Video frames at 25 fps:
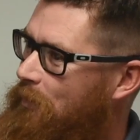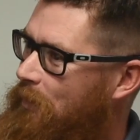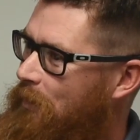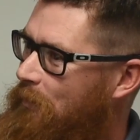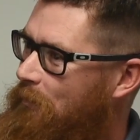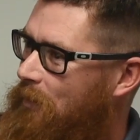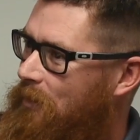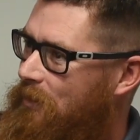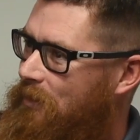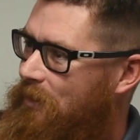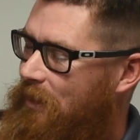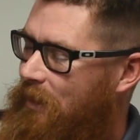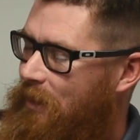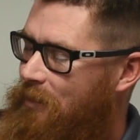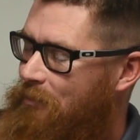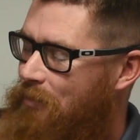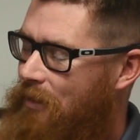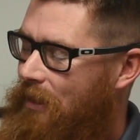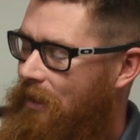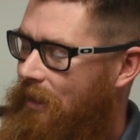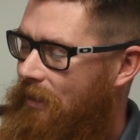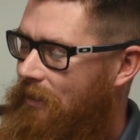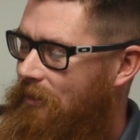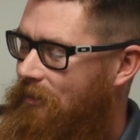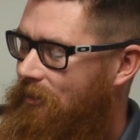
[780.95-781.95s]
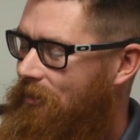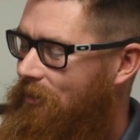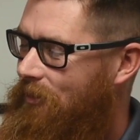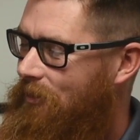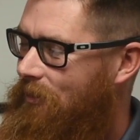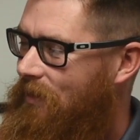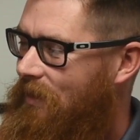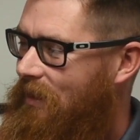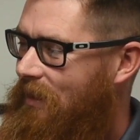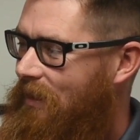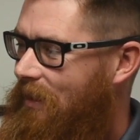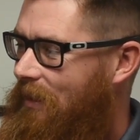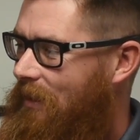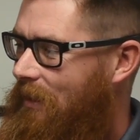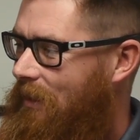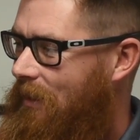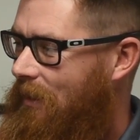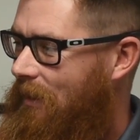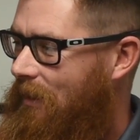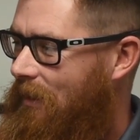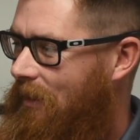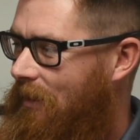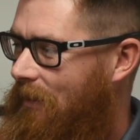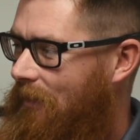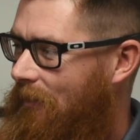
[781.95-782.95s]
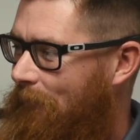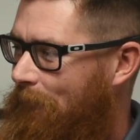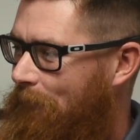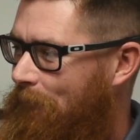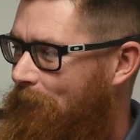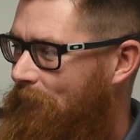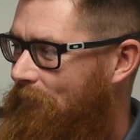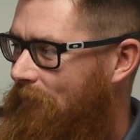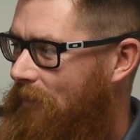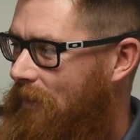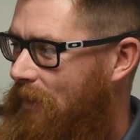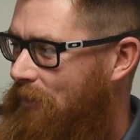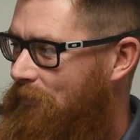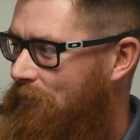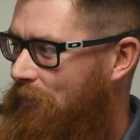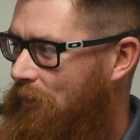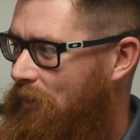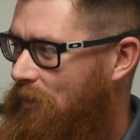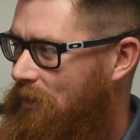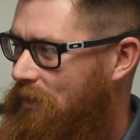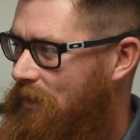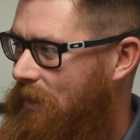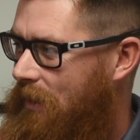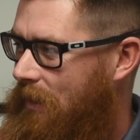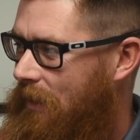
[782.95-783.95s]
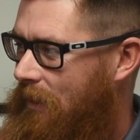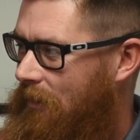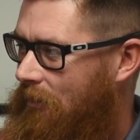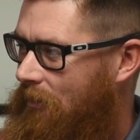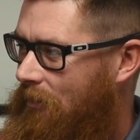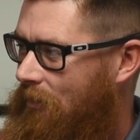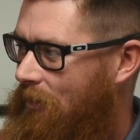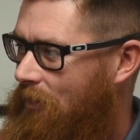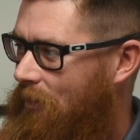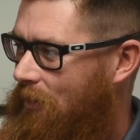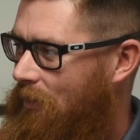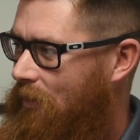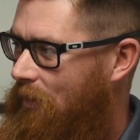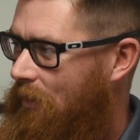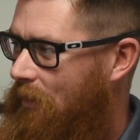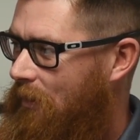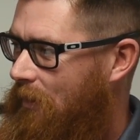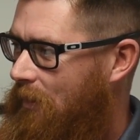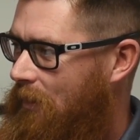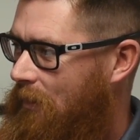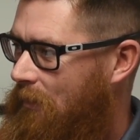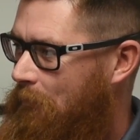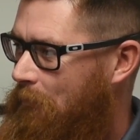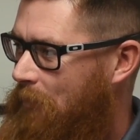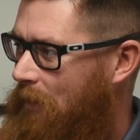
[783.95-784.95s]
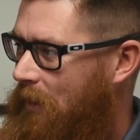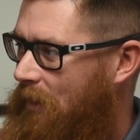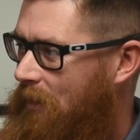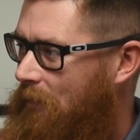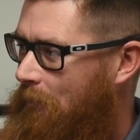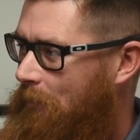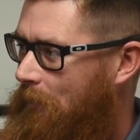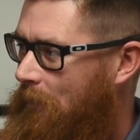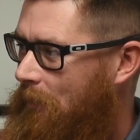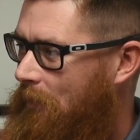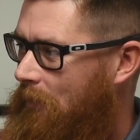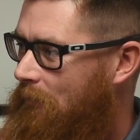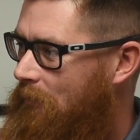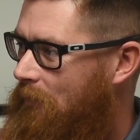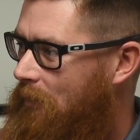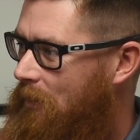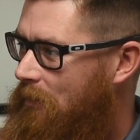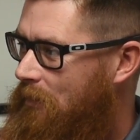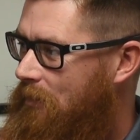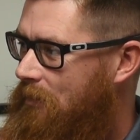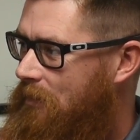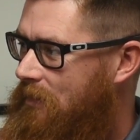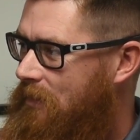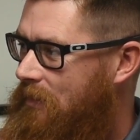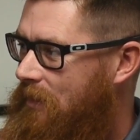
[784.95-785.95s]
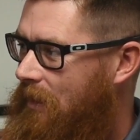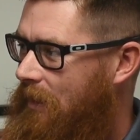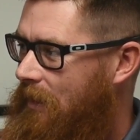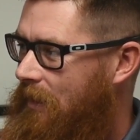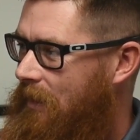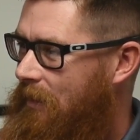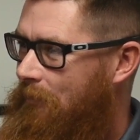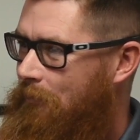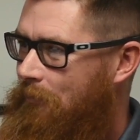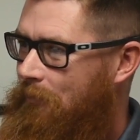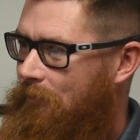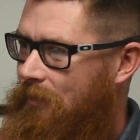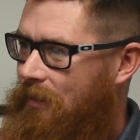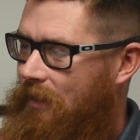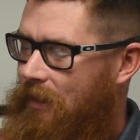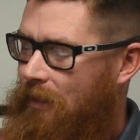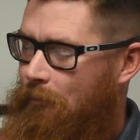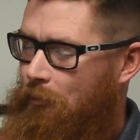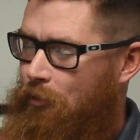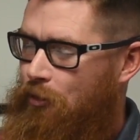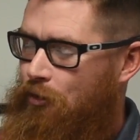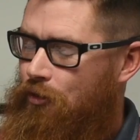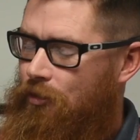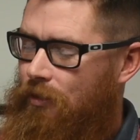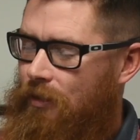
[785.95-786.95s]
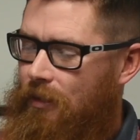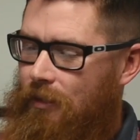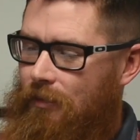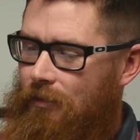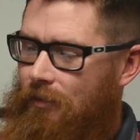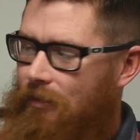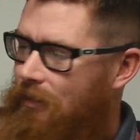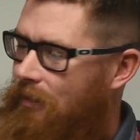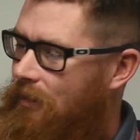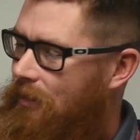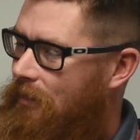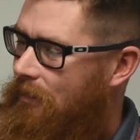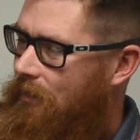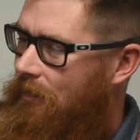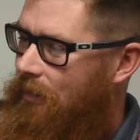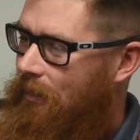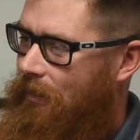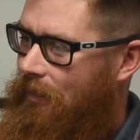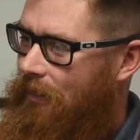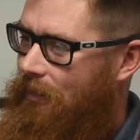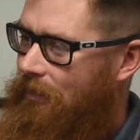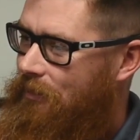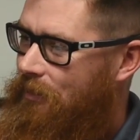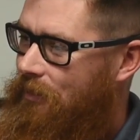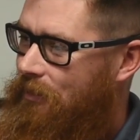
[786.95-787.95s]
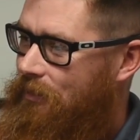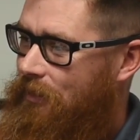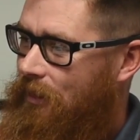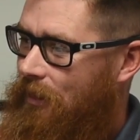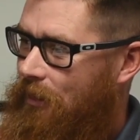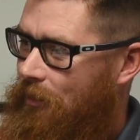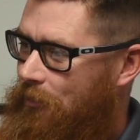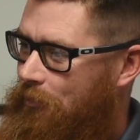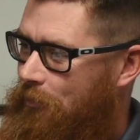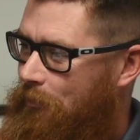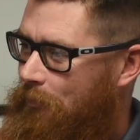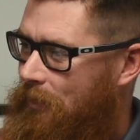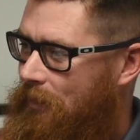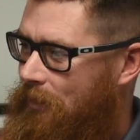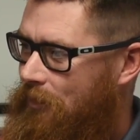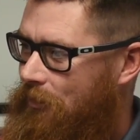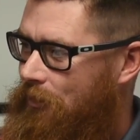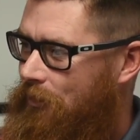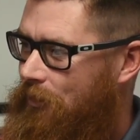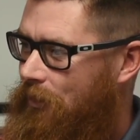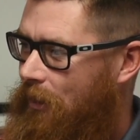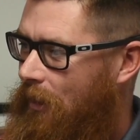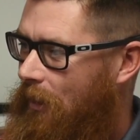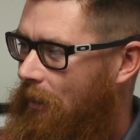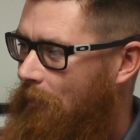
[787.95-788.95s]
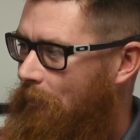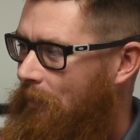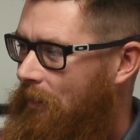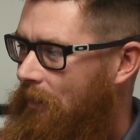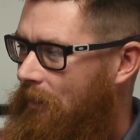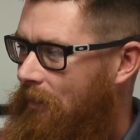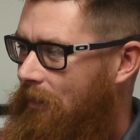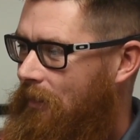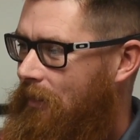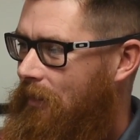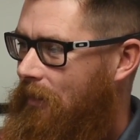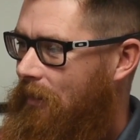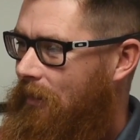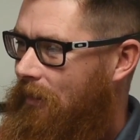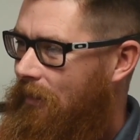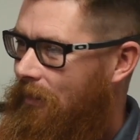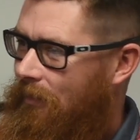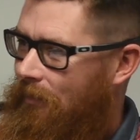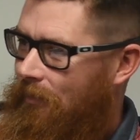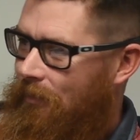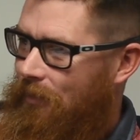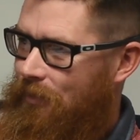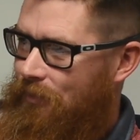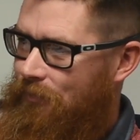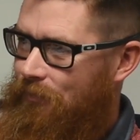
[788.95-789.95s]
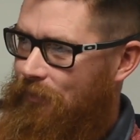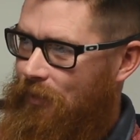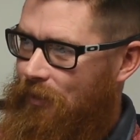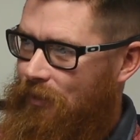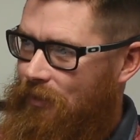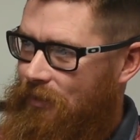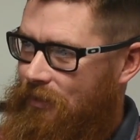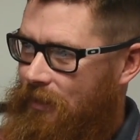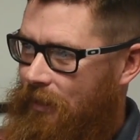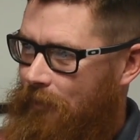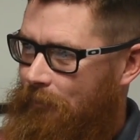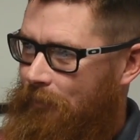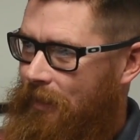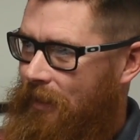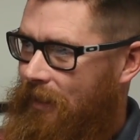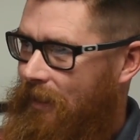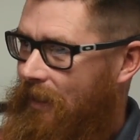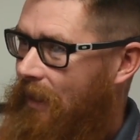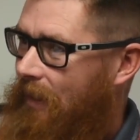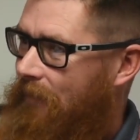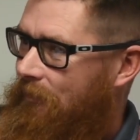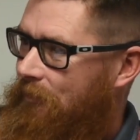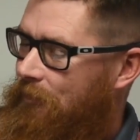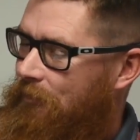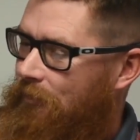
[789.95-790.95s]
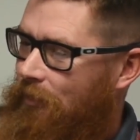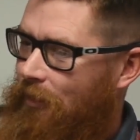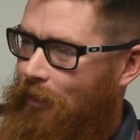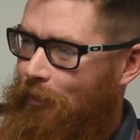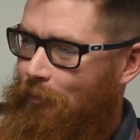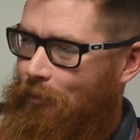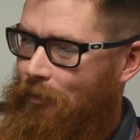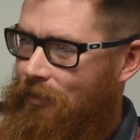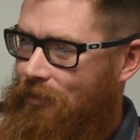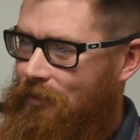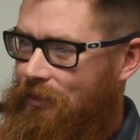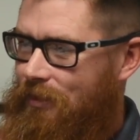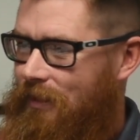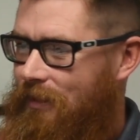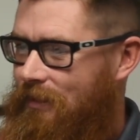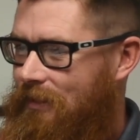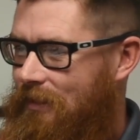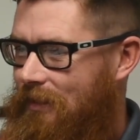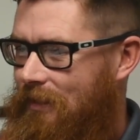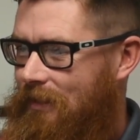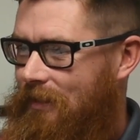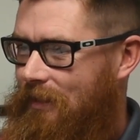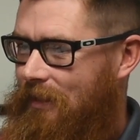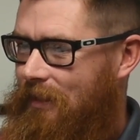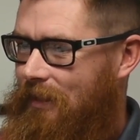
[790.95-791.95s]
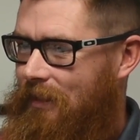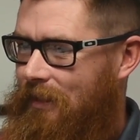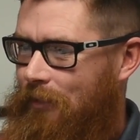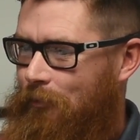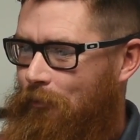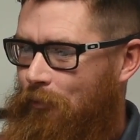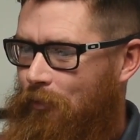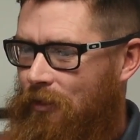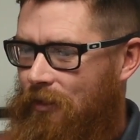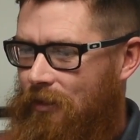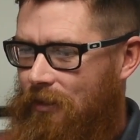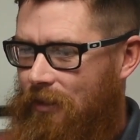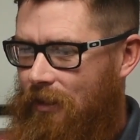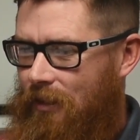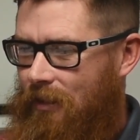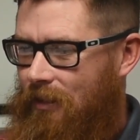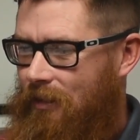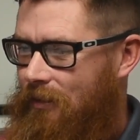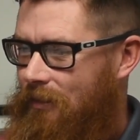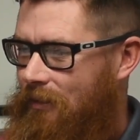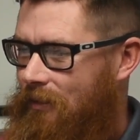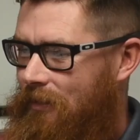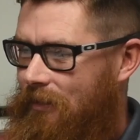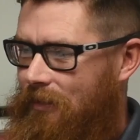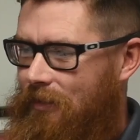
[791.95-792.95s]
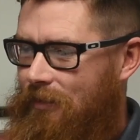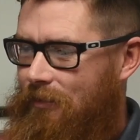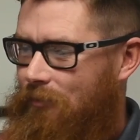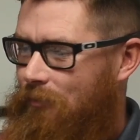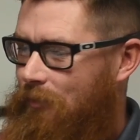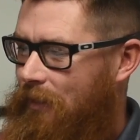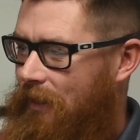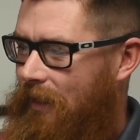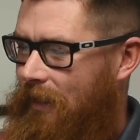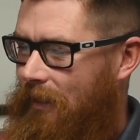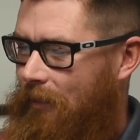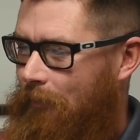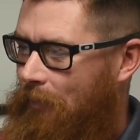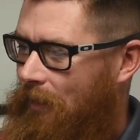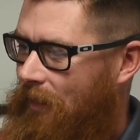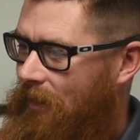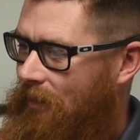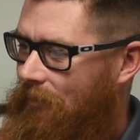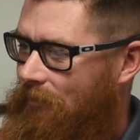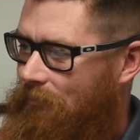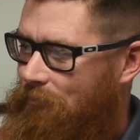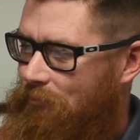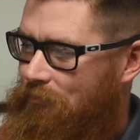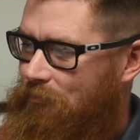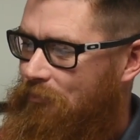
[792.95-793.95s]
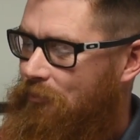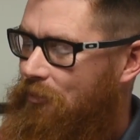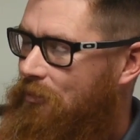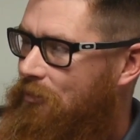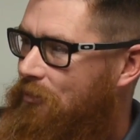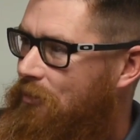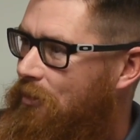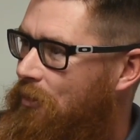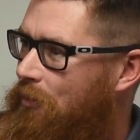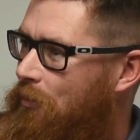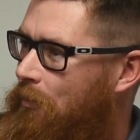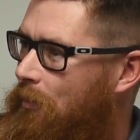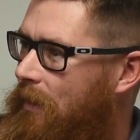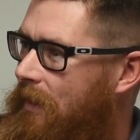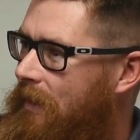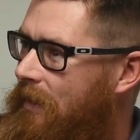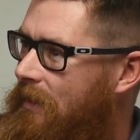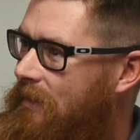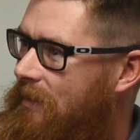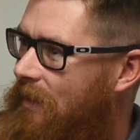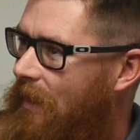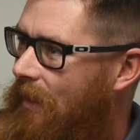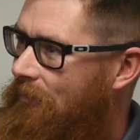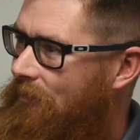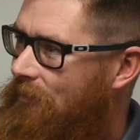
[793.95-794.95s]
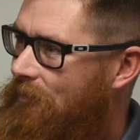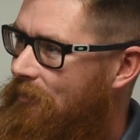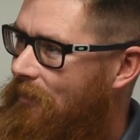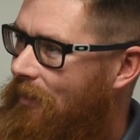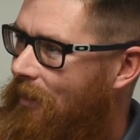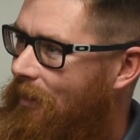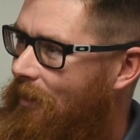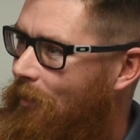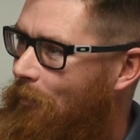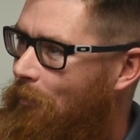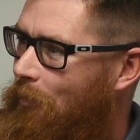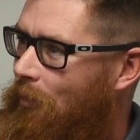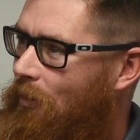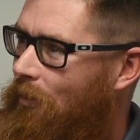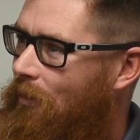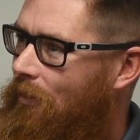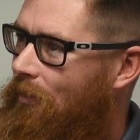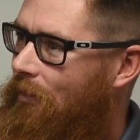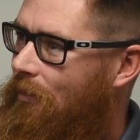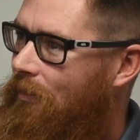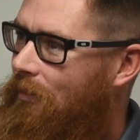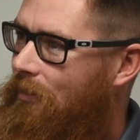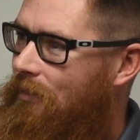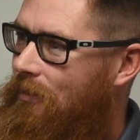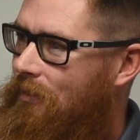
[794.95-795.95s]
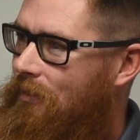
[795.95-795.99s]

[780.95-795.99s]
pretty much anybody. So as far as getting along and being a part of our team chemistry, she's done a tremendous job. As far as coming in after volleyball season and getting work done, we had about 2 weeks after volleyball